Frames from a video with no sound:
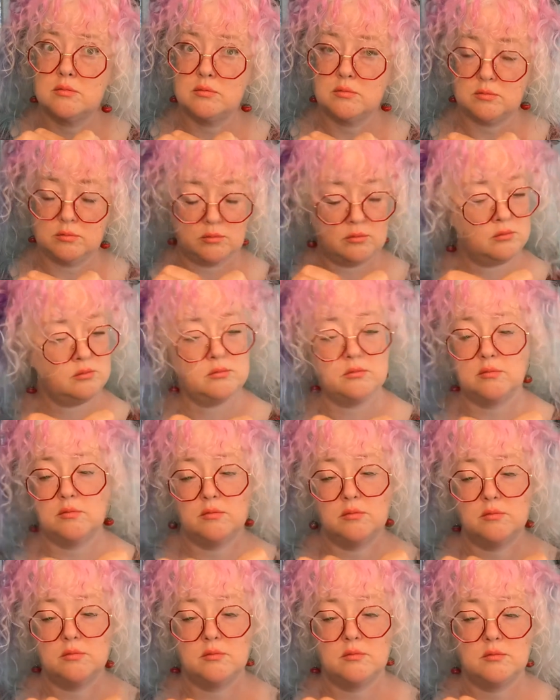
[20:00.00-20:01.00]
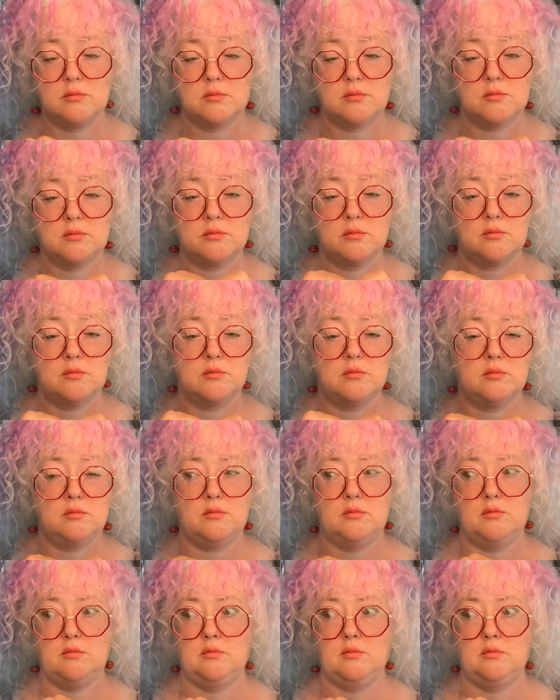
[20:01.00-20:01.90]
Nobody speaks.